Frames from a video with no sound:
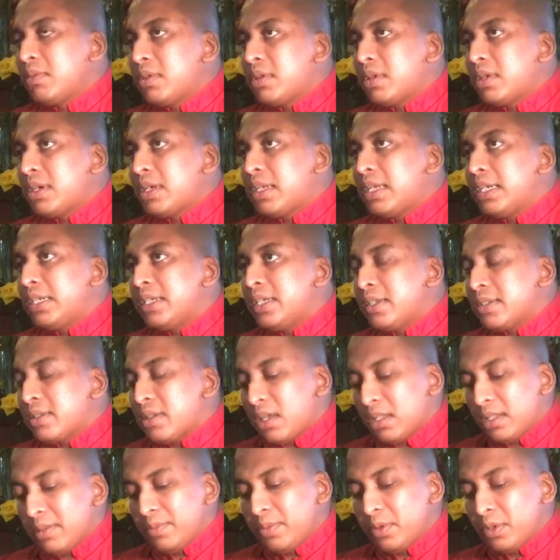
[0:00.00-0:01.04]
teachings of the
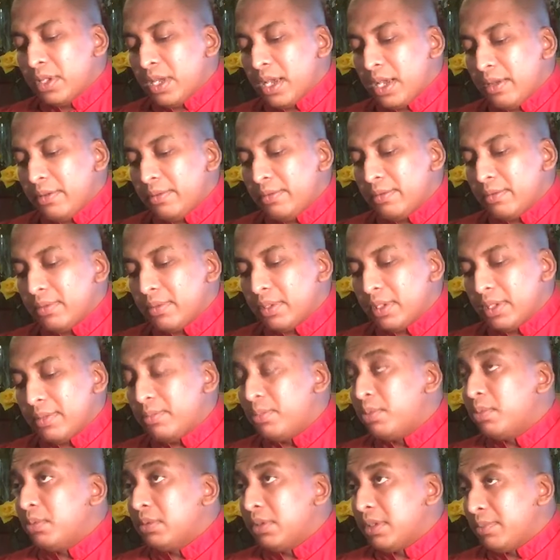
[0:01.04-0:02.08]
Buddha,
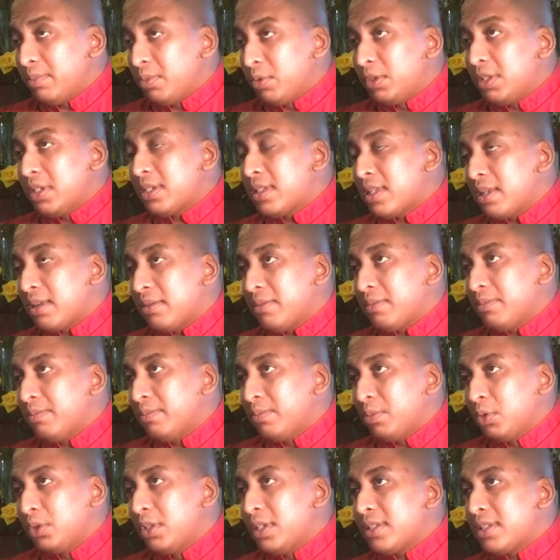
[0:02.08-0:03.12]
the
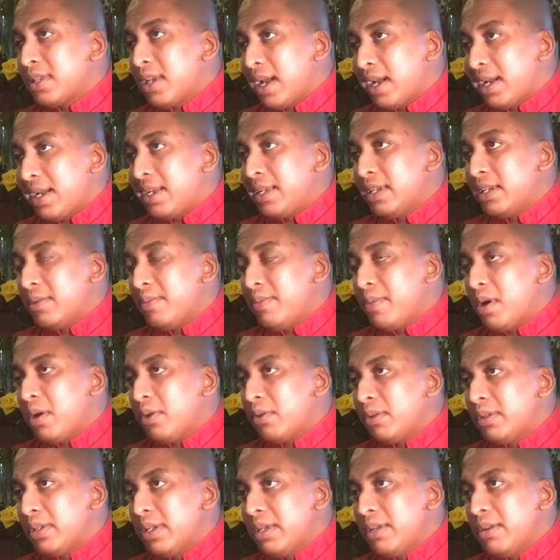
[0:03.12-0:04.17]
Buddha's idea about
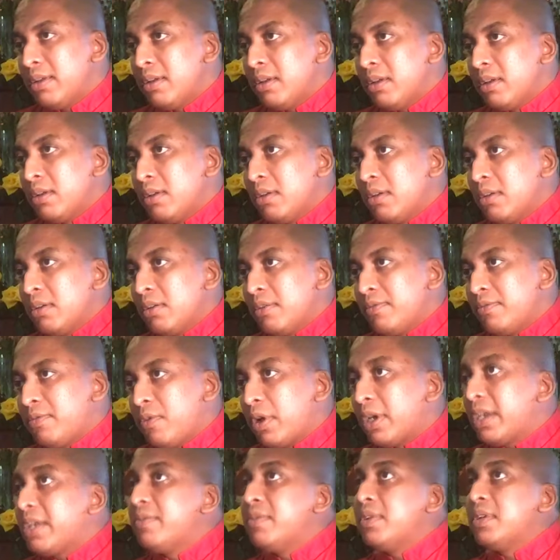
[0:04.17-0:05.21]
the
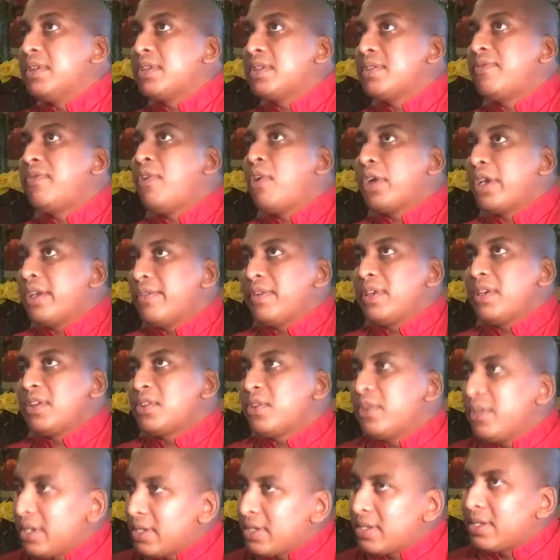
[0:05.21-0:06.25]
forgiving. So
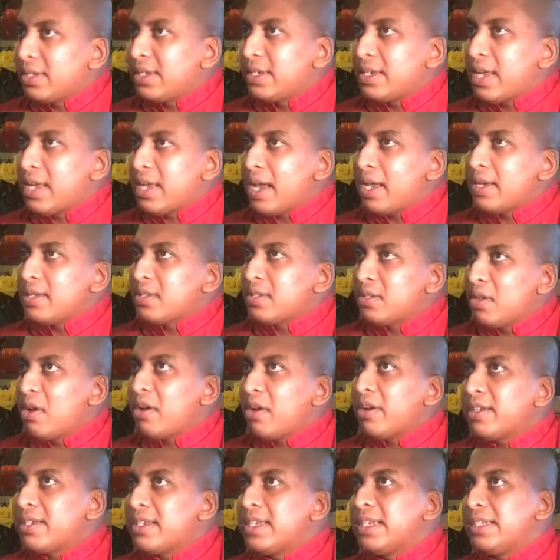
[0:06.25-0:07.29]
it has a lot
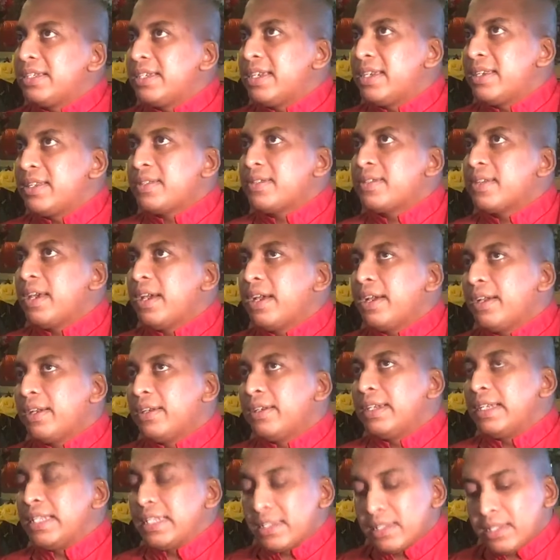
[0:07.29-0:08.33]
of teachings
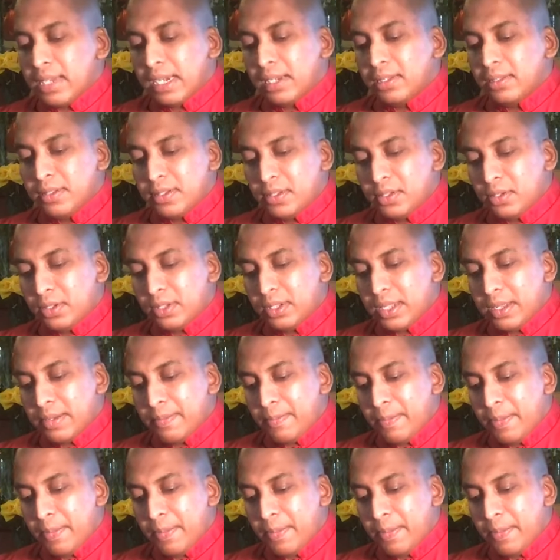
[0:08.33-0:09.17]
inside of the sutta.